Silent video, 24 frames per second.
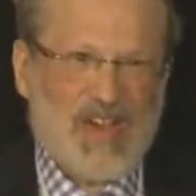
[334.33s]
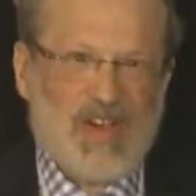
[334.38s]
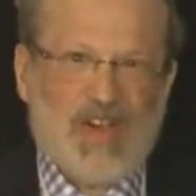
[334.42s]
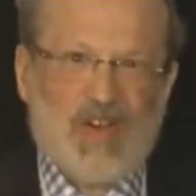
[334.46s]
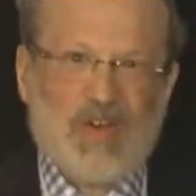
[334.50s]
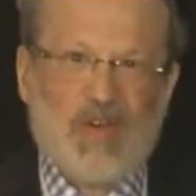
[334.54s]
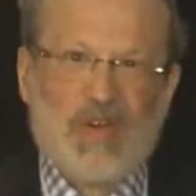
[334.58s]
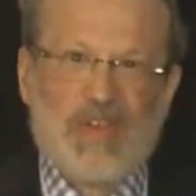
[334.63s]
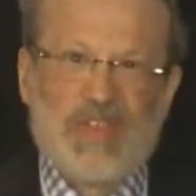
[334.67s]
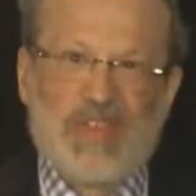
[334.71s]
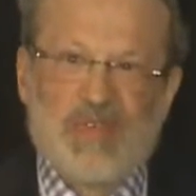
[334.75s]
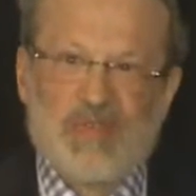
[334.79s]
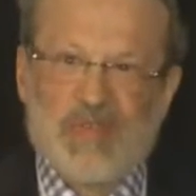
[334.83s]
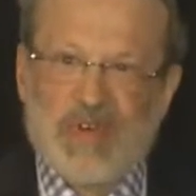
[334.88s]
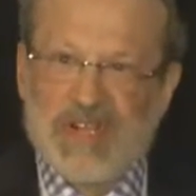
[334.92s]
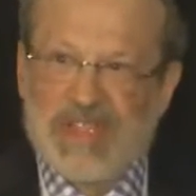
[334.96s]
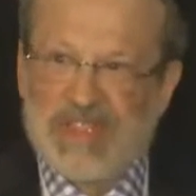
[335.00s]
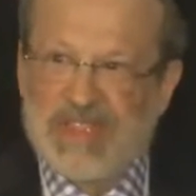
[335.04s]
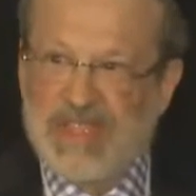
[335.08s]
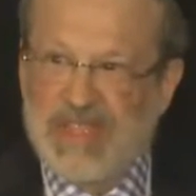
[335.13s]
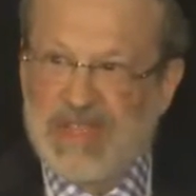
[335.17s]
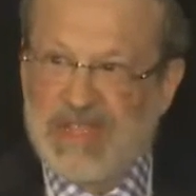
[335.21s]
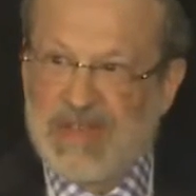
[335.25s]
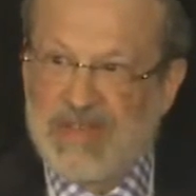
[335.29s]
or the
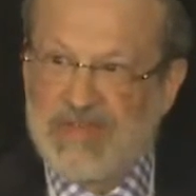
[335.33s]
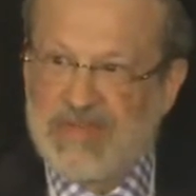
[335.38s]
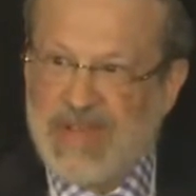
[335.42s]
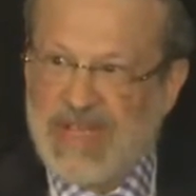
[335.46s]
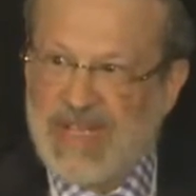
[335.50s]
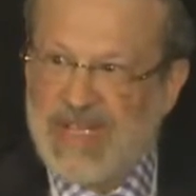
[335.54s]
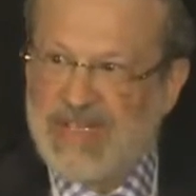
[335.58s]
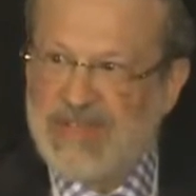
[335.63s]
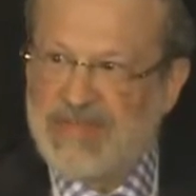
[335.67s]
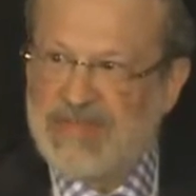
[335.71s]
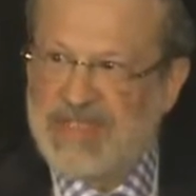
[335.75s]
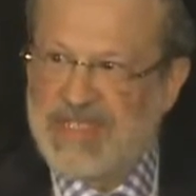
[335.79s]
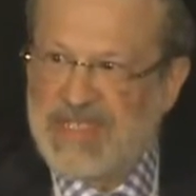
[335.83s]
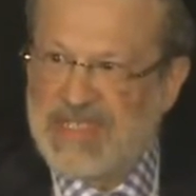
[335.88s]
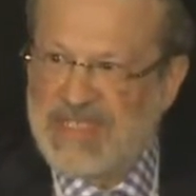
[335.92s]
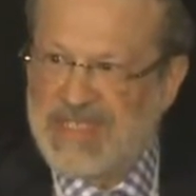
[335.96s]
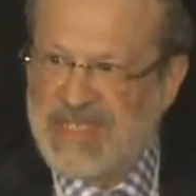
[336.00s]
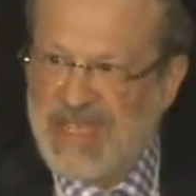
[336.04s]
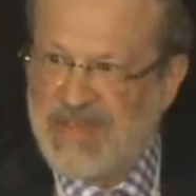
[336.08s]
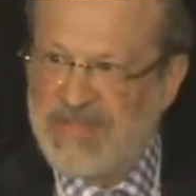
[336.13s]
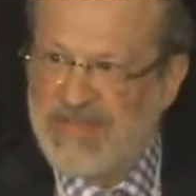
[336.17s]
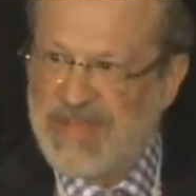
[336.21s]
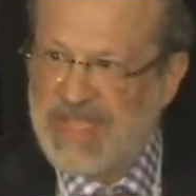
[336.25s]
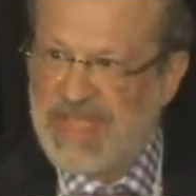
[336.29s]
one that involves the
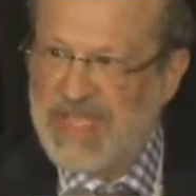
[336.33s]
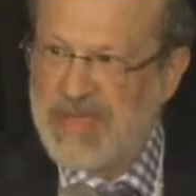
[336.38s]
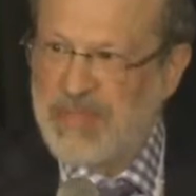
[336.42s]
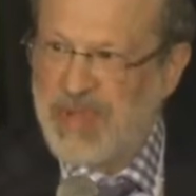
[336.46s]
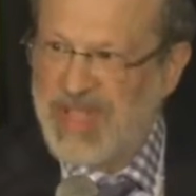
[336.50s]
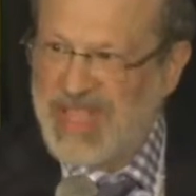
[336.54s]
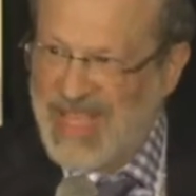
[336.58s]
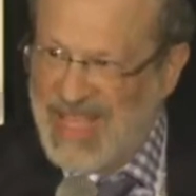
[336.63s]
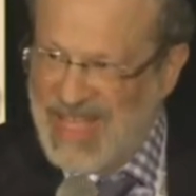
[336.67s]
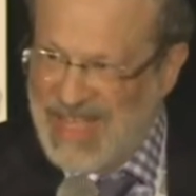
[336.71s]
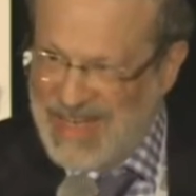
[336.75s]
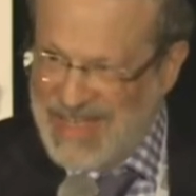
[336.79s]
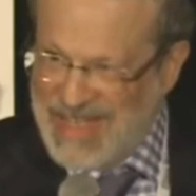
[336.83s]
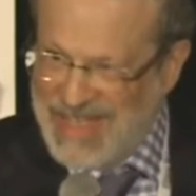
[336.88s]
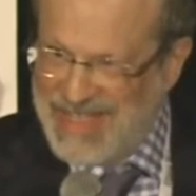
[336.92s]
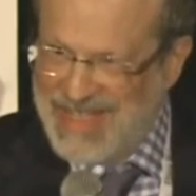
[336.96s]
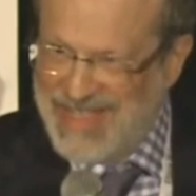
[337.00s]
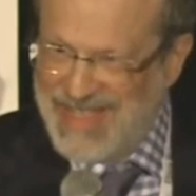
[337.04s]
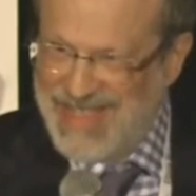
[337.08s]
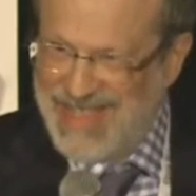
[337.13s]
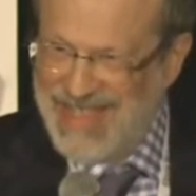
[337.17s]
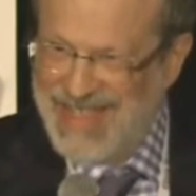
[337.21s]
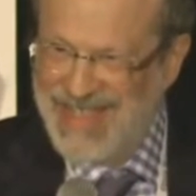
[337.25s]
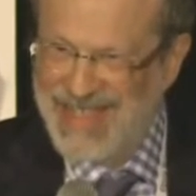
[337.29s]
seventh planet.
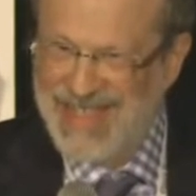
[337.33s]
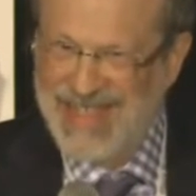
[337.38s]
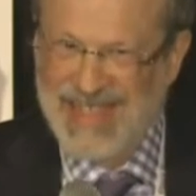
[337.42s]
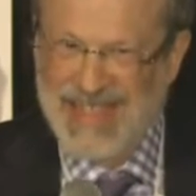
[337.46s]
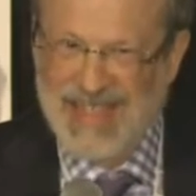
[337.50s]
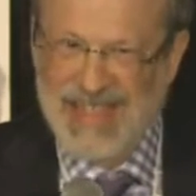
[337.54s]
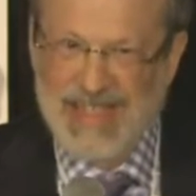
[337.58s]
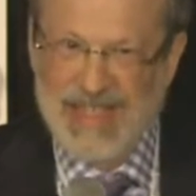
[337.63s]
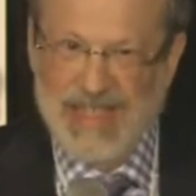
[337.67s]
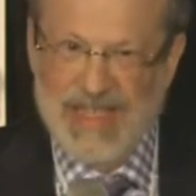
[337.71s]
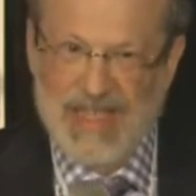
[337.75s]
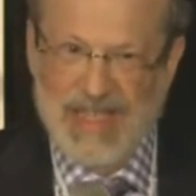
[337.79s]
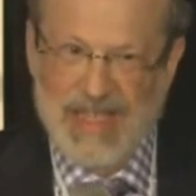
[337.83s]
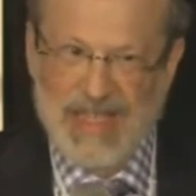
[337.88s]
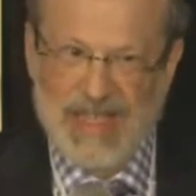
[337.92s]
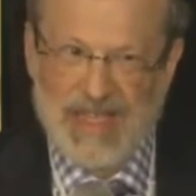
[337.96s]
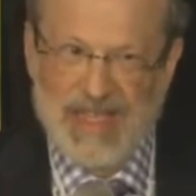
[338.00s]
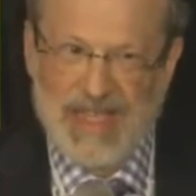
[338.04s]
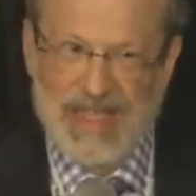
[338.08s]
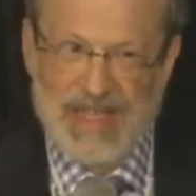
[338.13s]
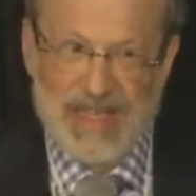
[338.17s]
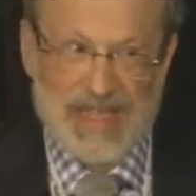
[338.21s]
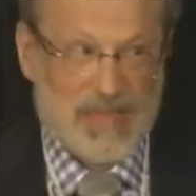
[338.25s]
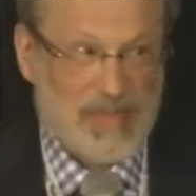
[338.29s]

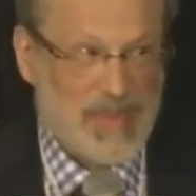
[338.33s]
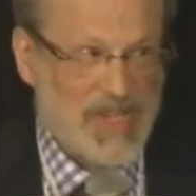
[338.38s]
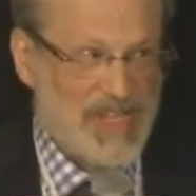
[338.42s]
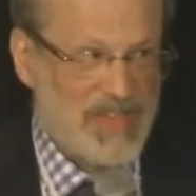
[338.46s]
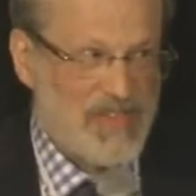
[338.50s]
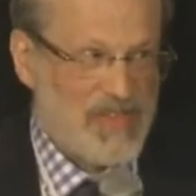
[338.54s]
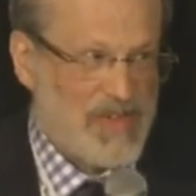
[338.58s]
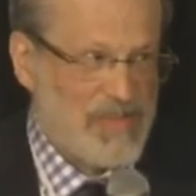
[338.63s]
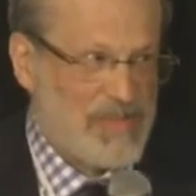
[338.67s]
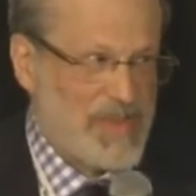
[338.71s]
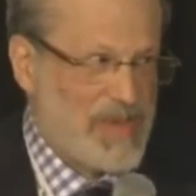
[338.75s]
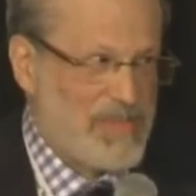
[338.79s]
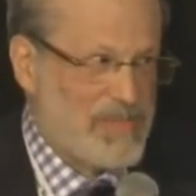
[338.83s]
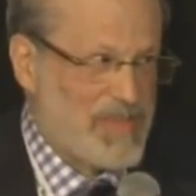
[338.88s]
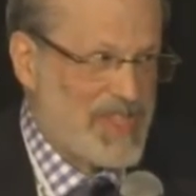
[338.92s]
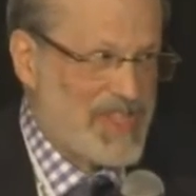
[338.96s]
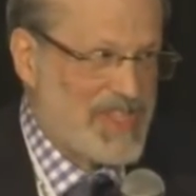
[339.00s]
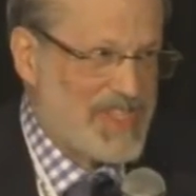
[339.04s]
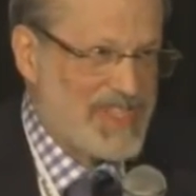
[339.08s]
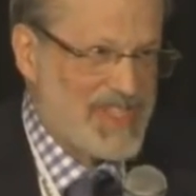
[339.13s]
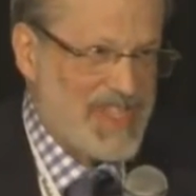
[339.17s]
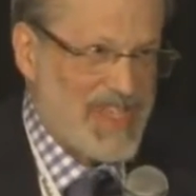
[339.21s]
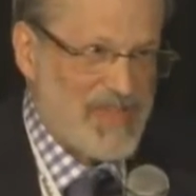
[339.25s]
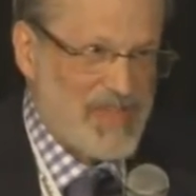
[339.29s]
Anybody remember
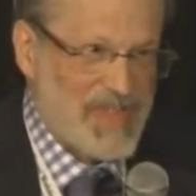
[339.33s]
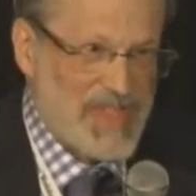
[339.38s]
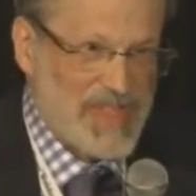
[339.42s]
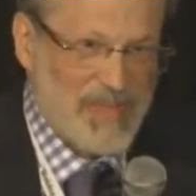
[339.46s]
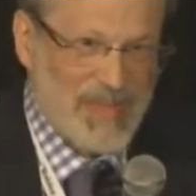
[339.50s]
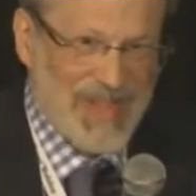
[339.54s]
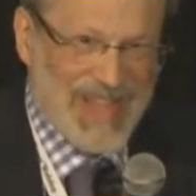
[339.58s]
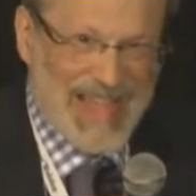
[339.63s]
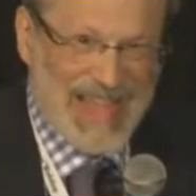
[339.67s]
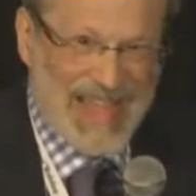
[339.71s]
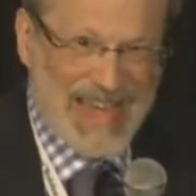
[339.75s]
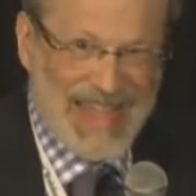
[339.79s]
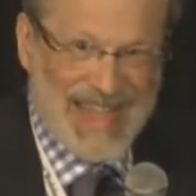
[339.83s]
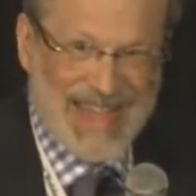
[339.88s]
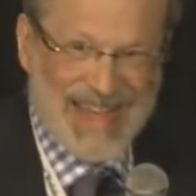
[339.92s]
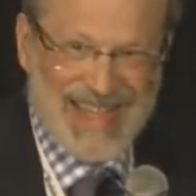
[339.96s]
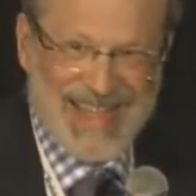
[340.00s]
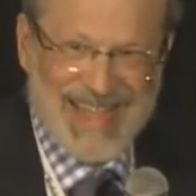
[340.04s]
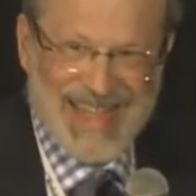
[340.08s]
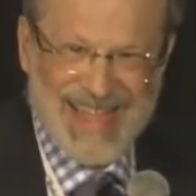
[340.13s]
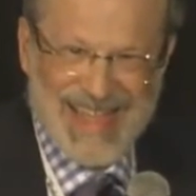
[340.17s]
the seventh planet?